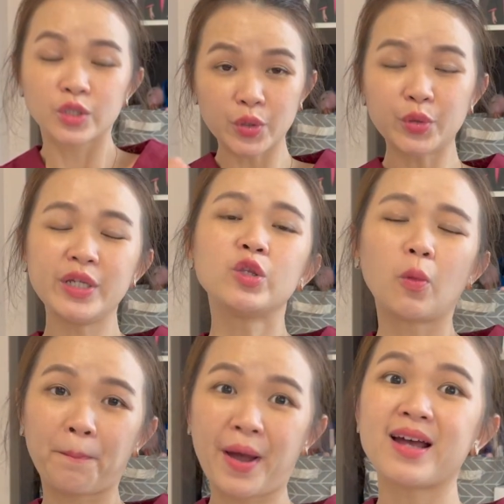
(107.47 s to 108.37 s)
So you need to
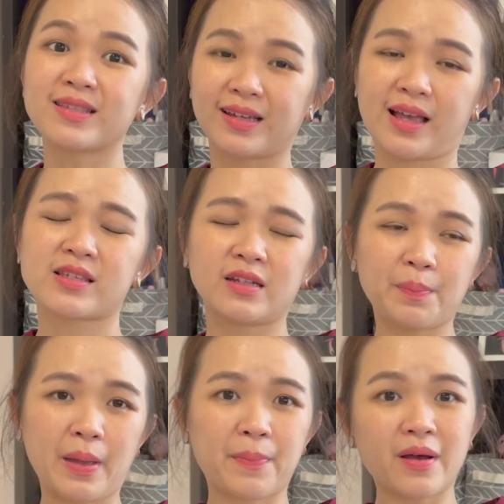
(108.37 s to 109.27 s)
pass the external
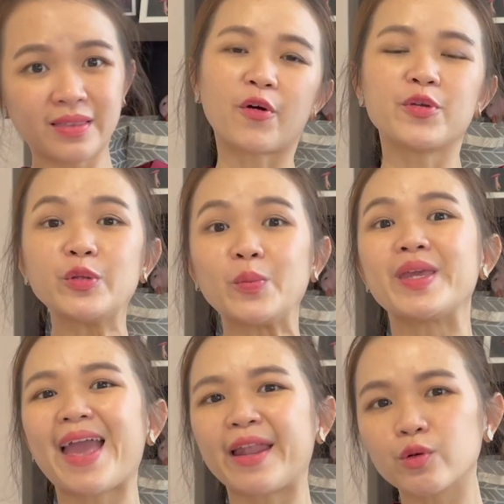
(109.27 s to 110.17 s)
paper for you to
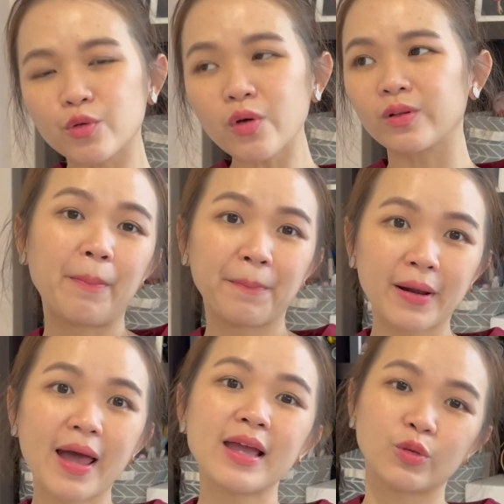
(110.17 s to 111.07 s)
be enrolled,
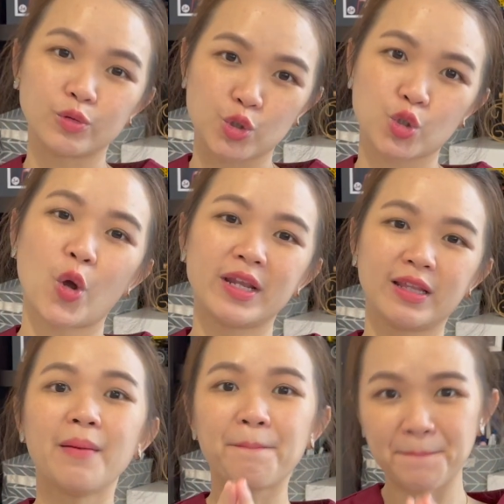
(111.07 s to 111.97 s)
apply to join
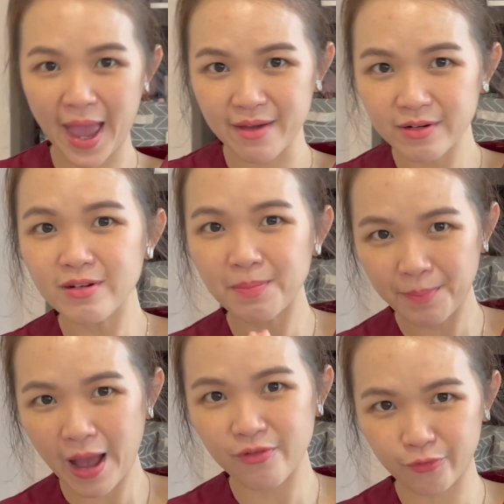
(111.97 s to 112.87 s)
the parallel
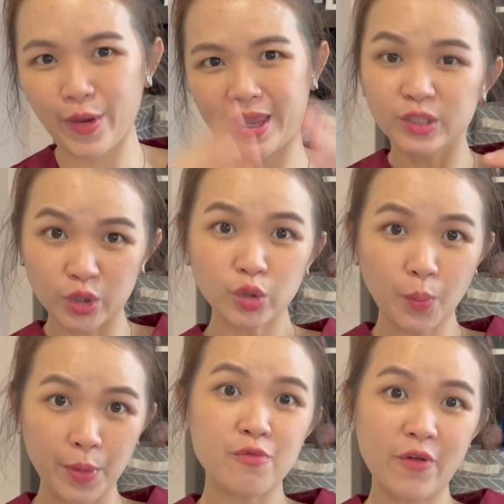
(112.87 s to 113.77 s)
pathway to
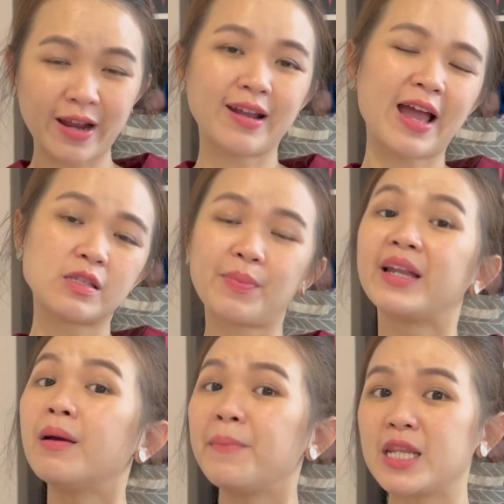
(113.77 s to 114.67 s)
be recognized by
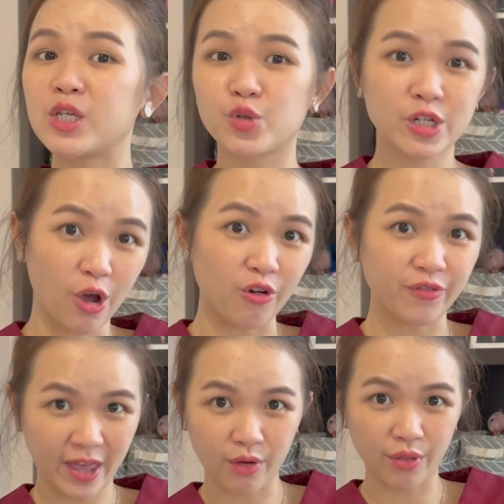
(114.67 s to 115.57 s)
the Ministry of
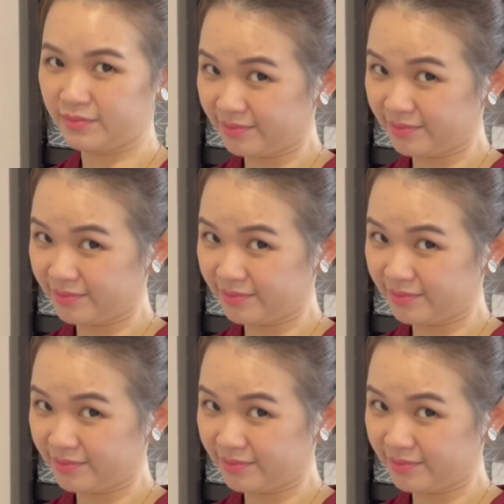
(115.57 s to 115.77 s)
Health.